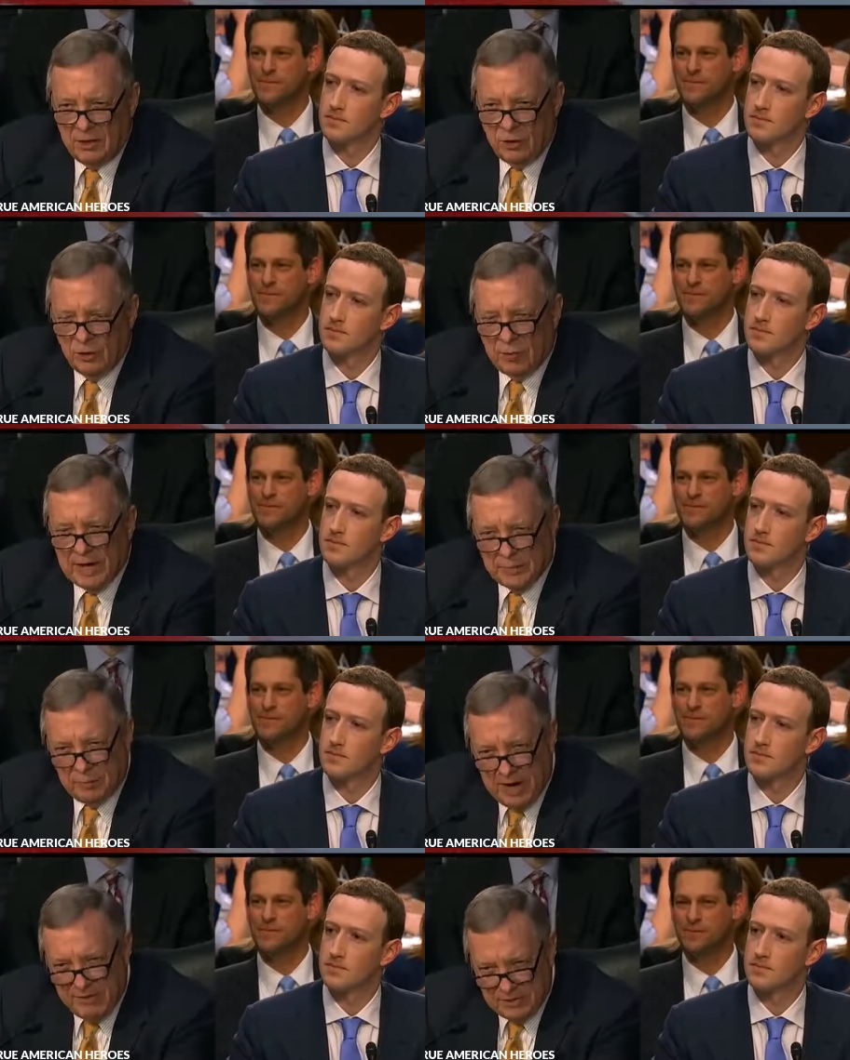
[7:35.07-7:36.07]
Speaker 1: Your right to
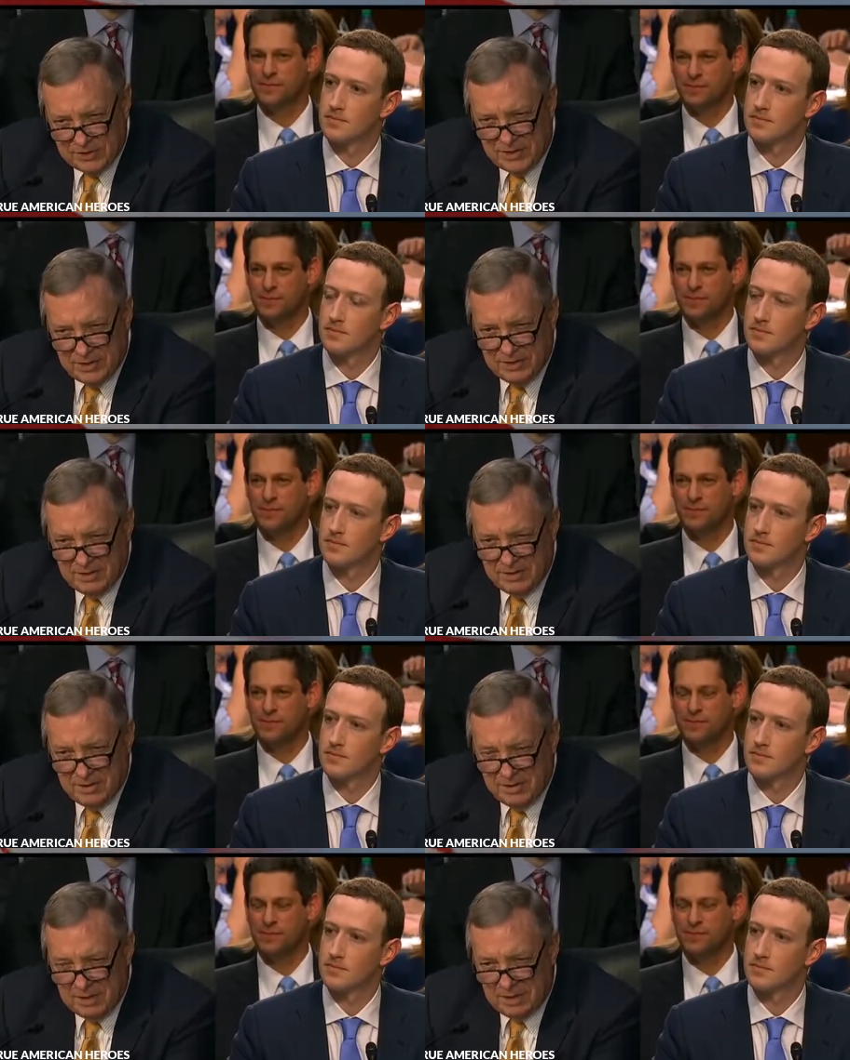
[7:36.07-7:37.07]
privacy,
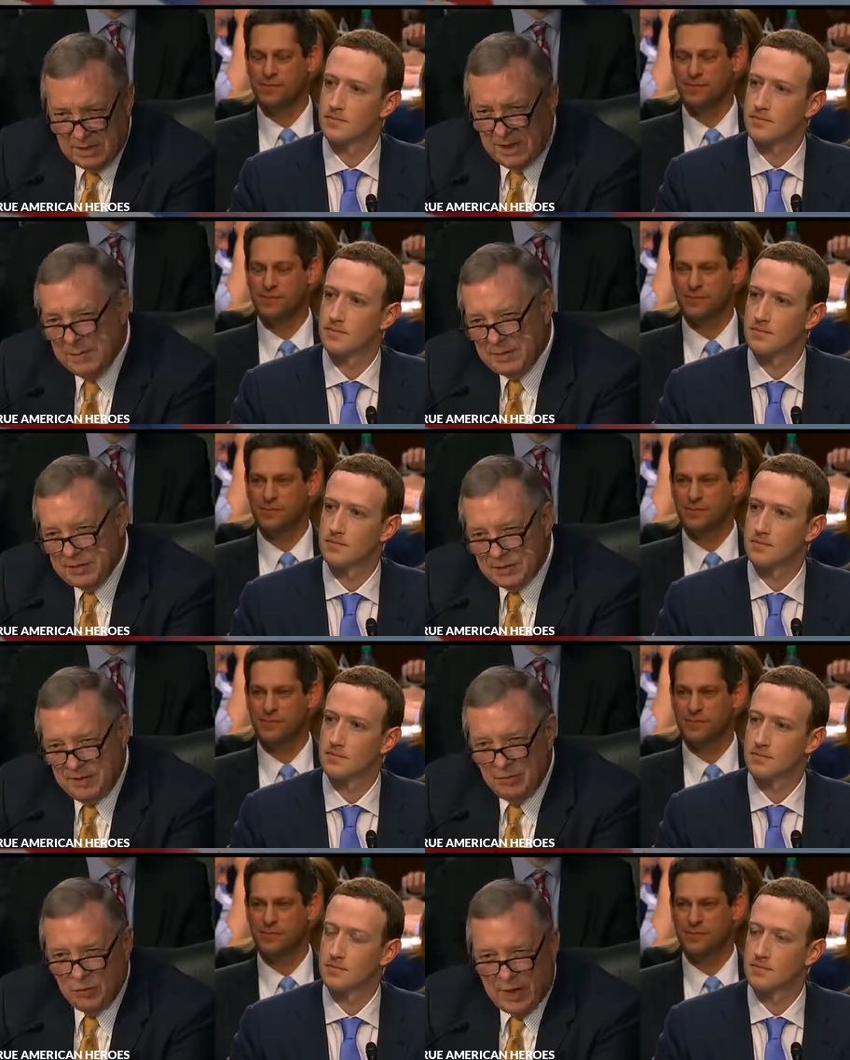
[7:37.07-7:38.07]
the limits
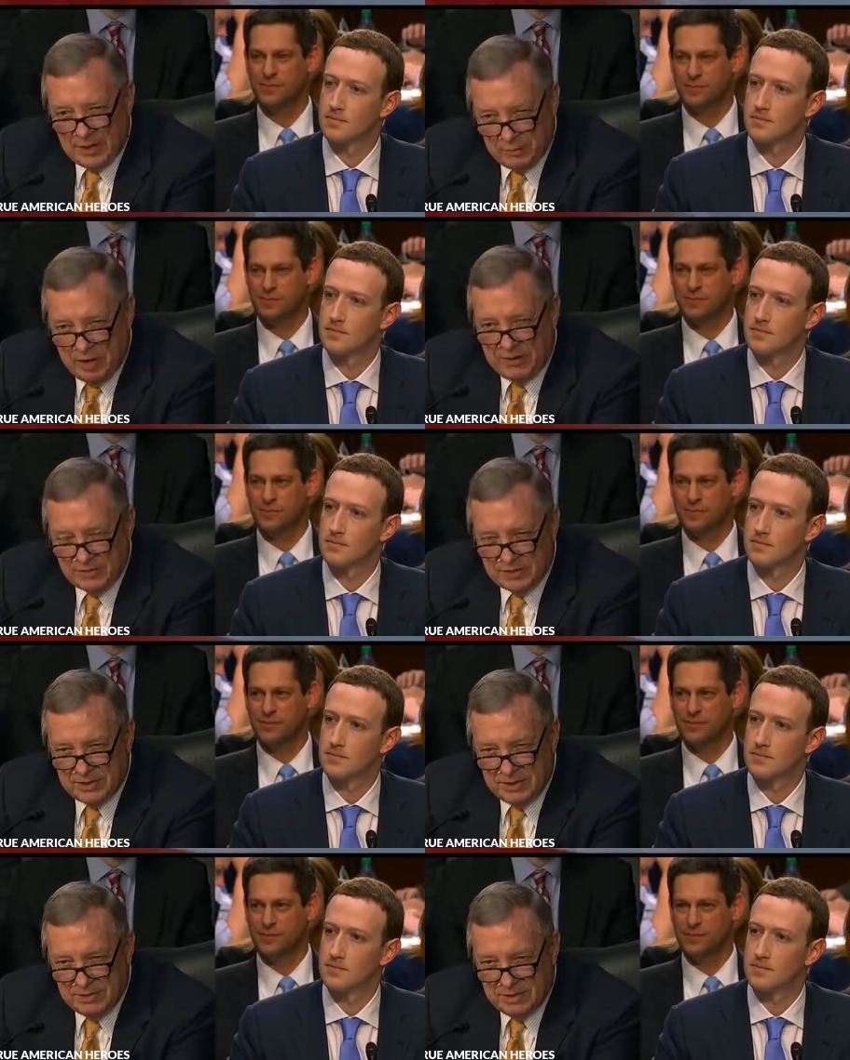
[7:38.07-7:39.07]
of your right to
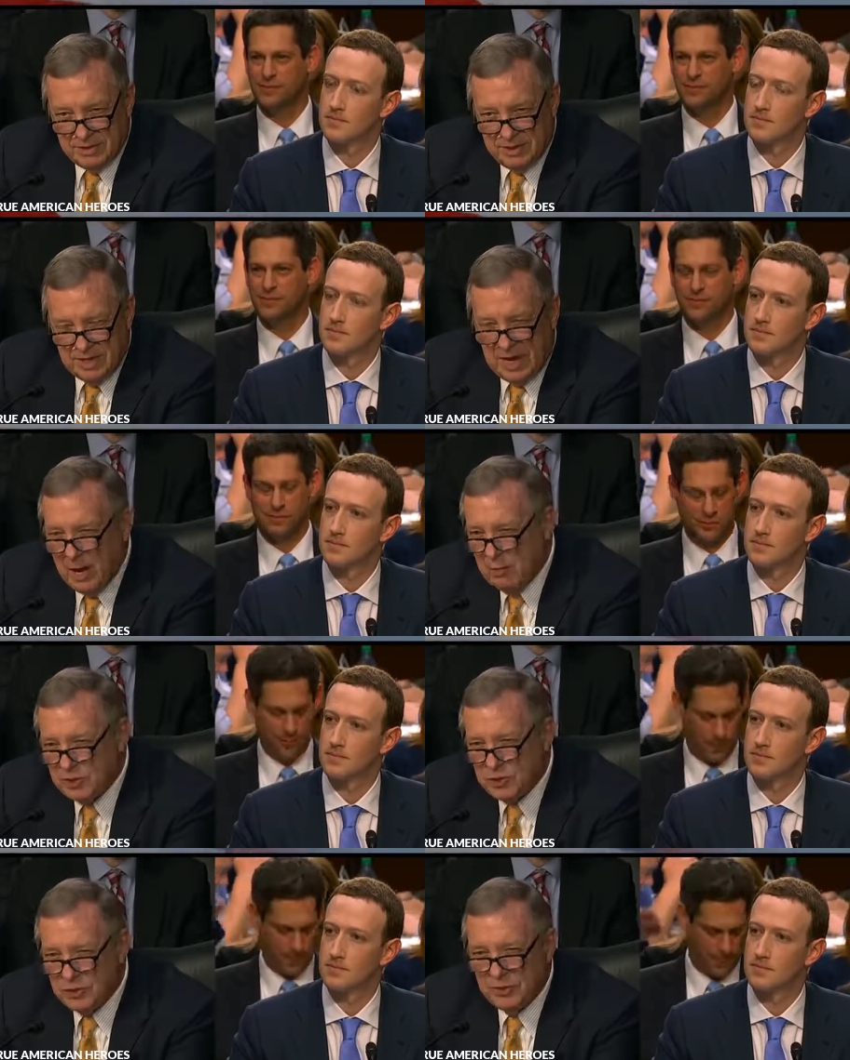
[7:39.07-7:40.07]
privacy, and how
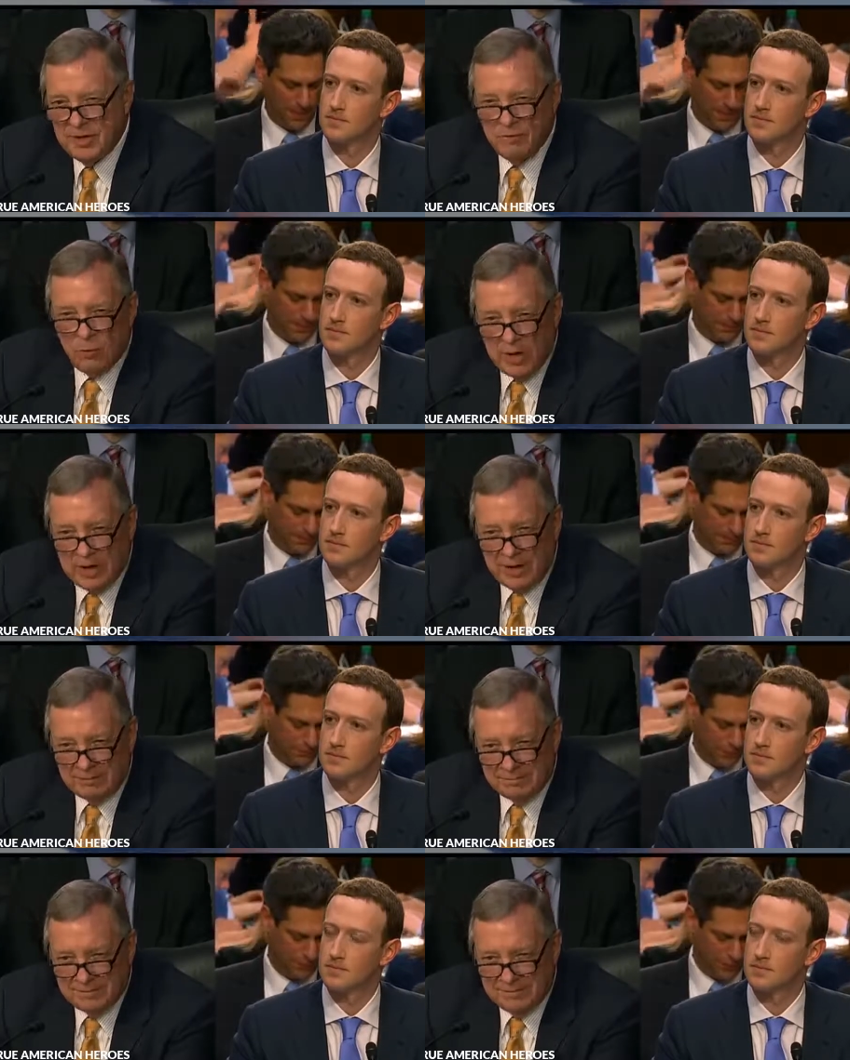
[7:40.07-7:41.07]
much you give away